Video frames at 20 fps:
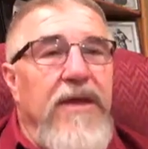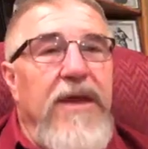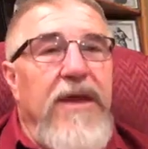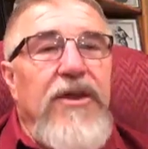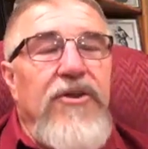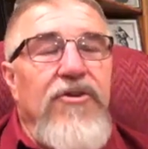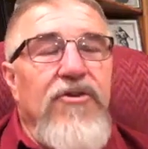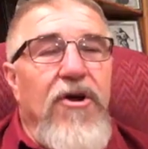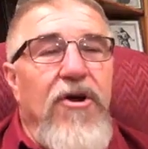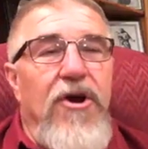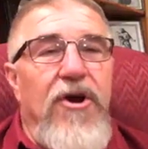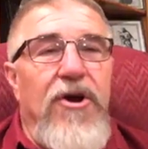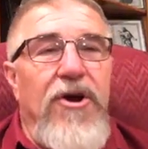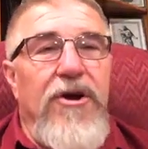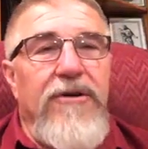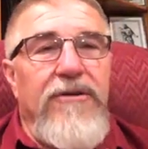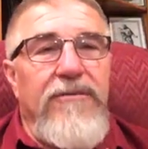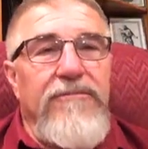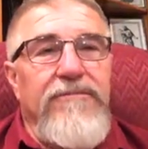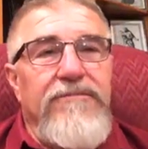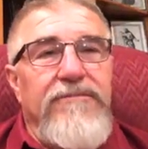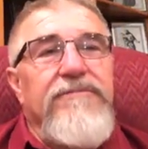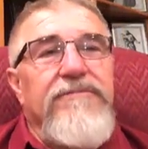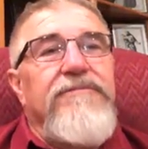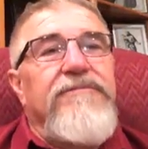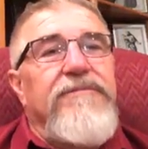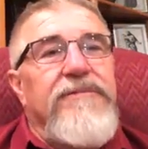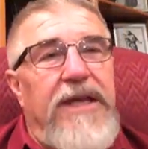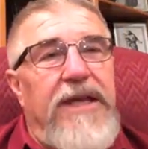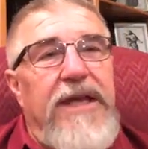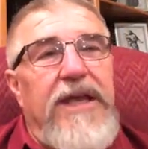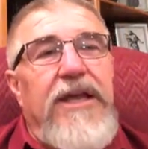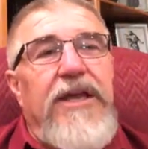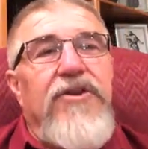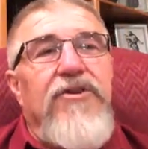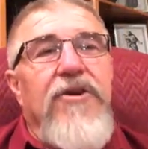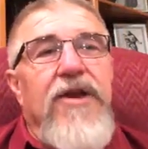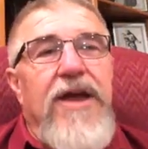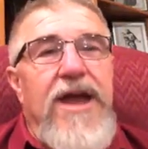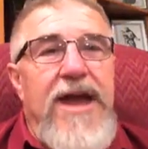in your heart in
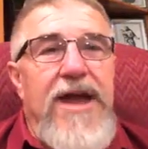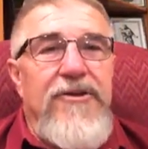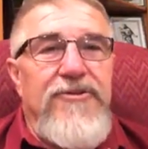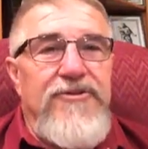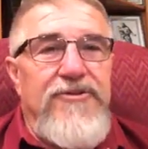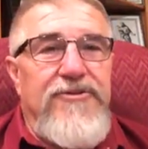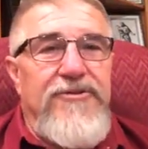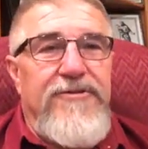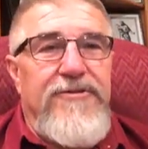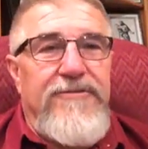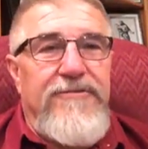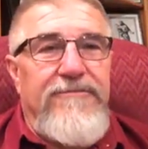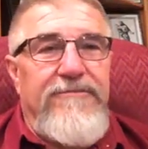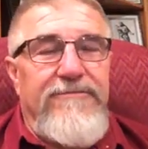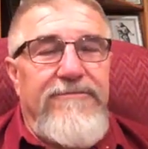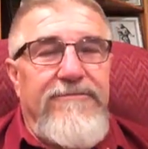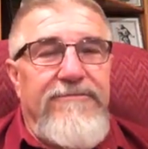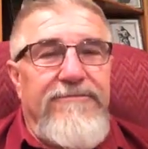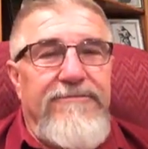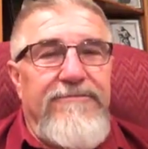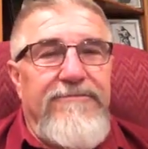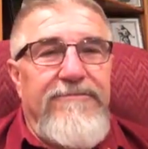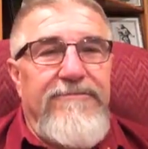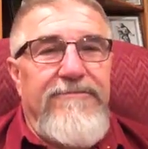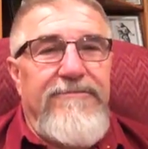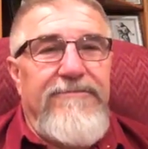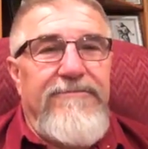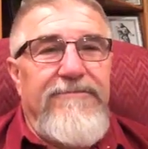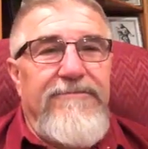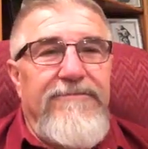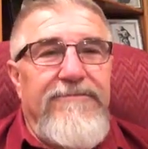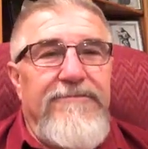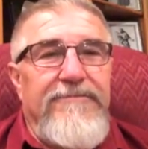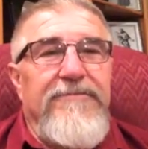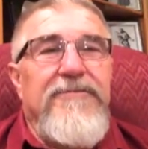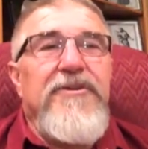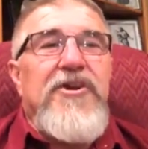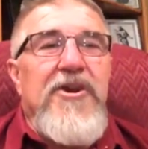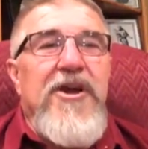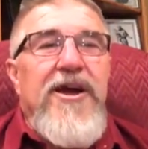your house.
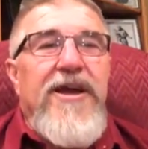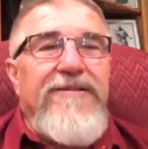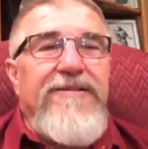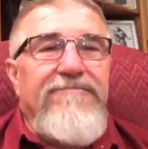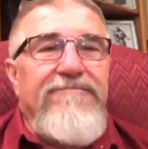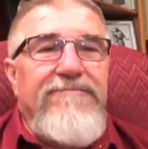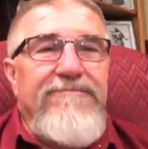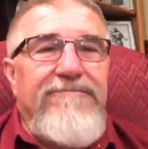Good night.